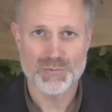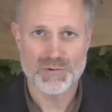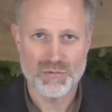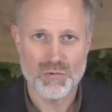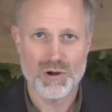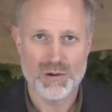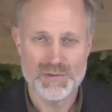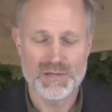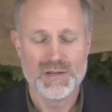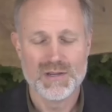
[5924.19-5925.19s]

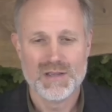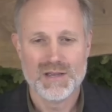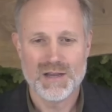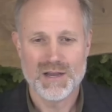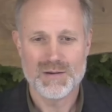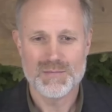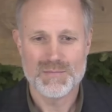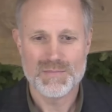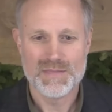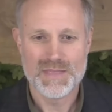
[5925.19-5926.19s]
underperformed,
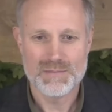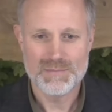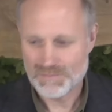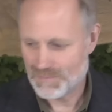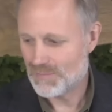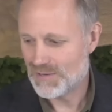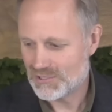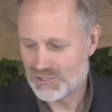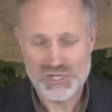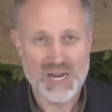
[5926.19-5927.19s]
then
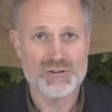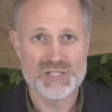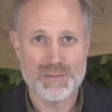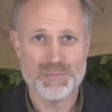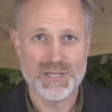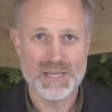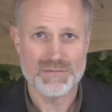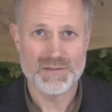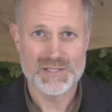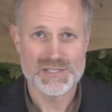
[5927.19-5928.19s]
maybe challenge that
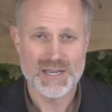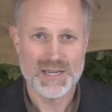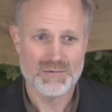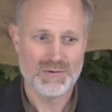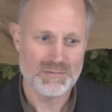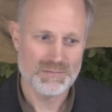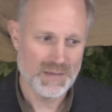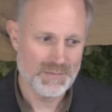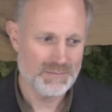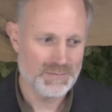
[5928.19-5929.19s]
belief and say, well,
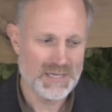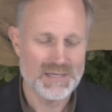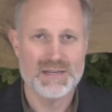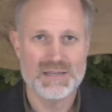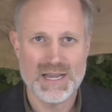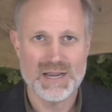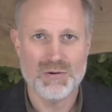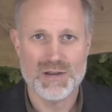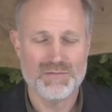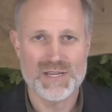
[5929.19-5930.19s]
maybe being a
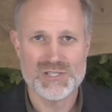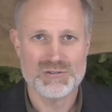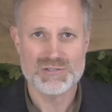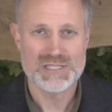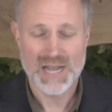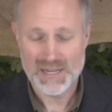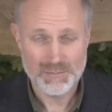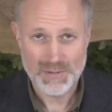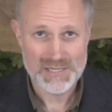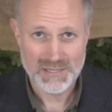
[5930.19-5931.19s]
DIY investor is not
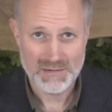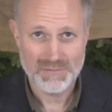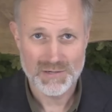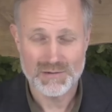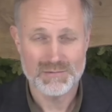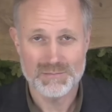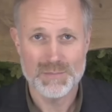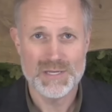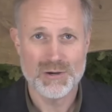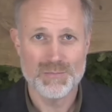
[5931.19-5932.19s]
the best thing for you.
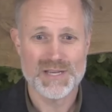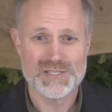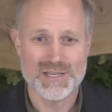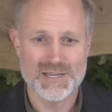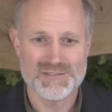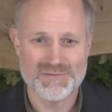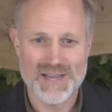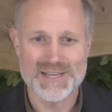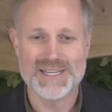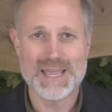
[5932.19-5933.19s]
Maybe your best thing is
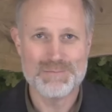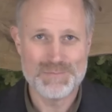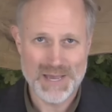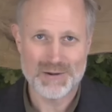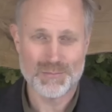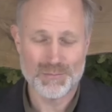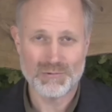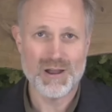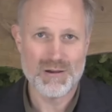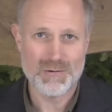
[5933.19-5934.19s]
finding a better
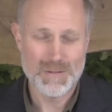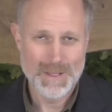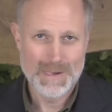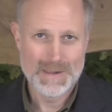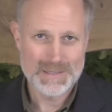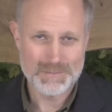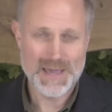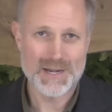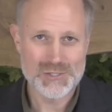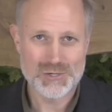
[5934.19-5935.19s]
pro to
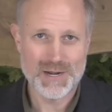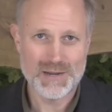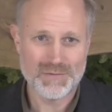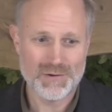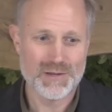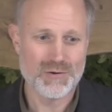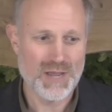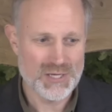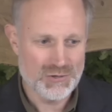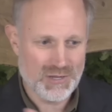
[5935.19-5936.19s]
manage your money for
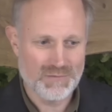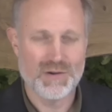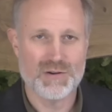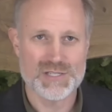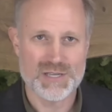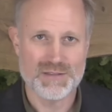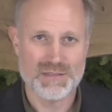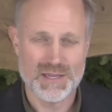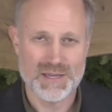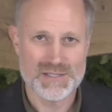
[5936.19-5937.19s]
you, and you can focus on the
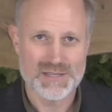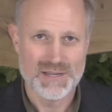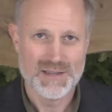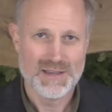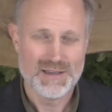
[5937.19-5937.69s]
things